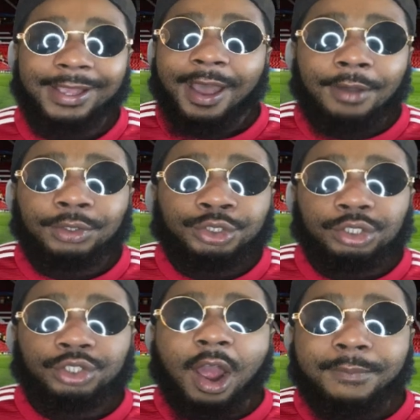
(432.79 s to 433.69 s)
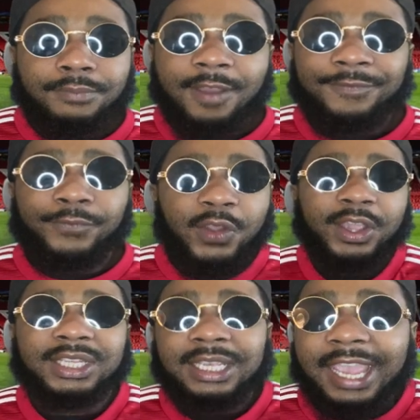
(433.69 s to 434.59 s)
Our juju's gone, bruv.
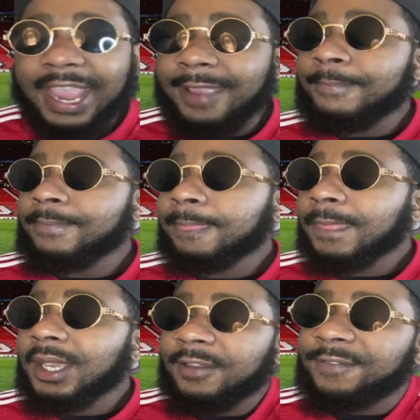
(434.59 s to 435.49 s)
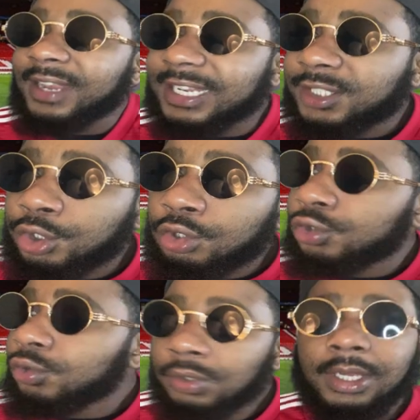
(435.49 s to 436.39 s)
Ferguson came. Finesse the
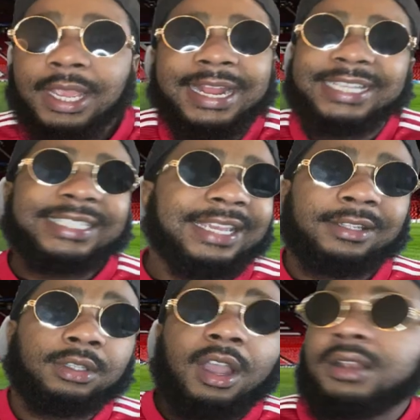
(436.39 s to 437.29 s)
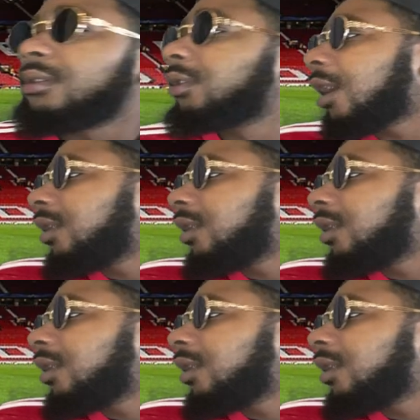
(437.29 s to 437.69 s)
juju, and that's it. Done.